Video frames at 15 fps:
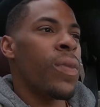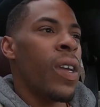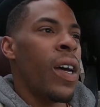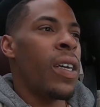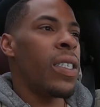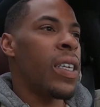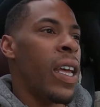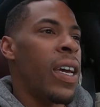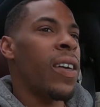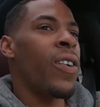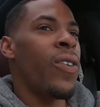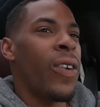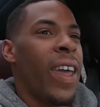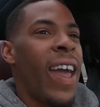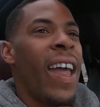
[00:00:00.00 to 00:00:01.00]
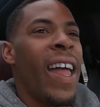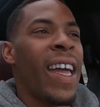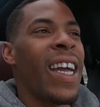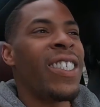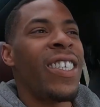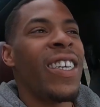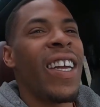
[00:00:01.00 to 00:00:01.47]
I was like, okay. And I
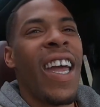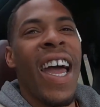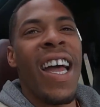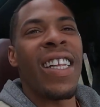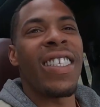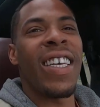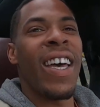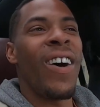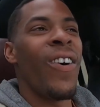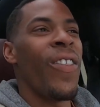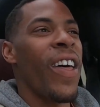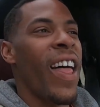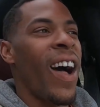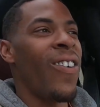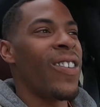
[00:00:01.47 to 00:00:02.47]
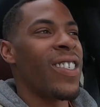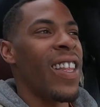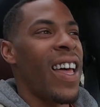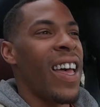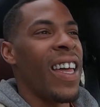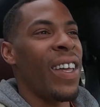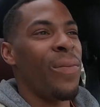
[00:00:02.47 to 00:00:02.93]
guess she could kind of tell that I was
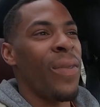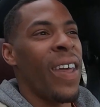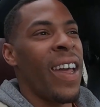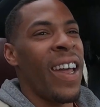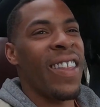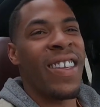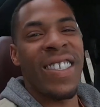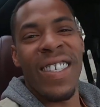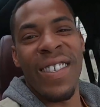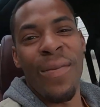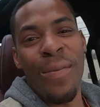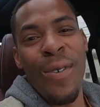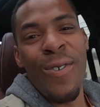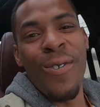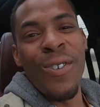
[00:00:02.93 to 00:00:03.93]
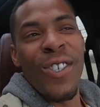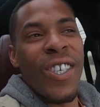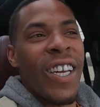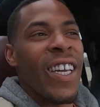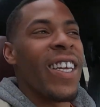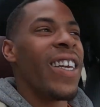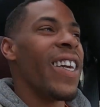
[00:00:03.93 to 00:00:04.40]
like, man, this is some
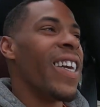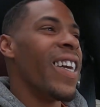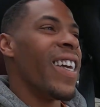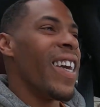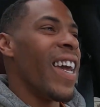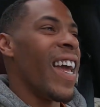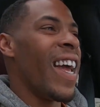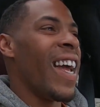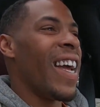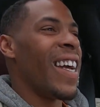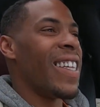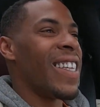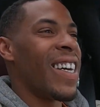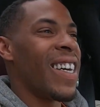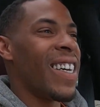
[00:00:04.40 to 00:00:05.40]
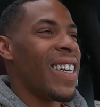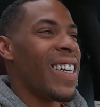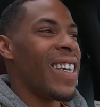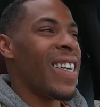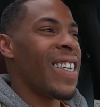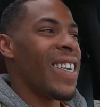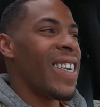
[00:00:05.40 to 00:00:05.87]
bullshit.
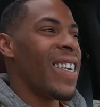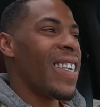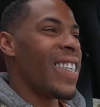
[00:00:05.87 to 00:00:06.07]
And